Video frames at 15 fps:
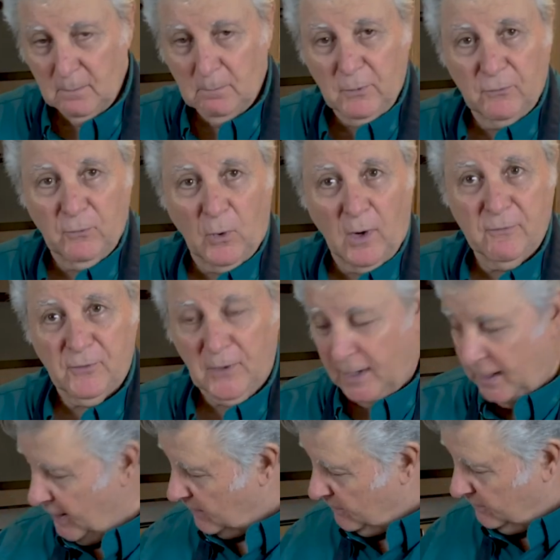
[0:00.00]
Before I
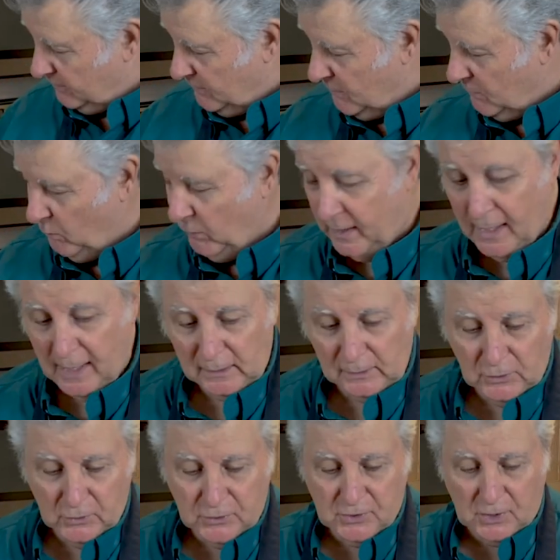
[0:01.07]
forget, we got a
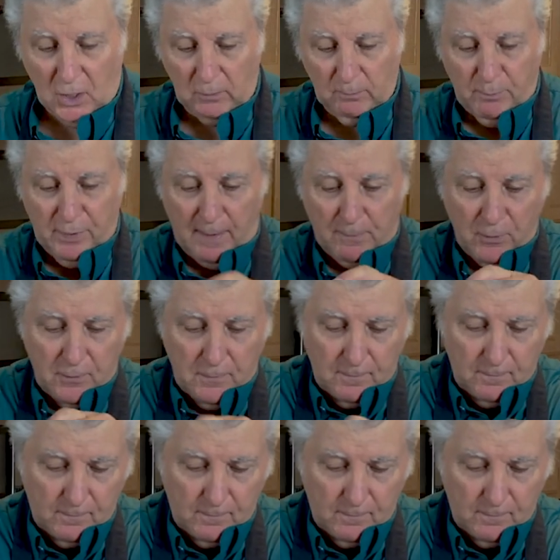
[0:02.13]
little salt and pepper.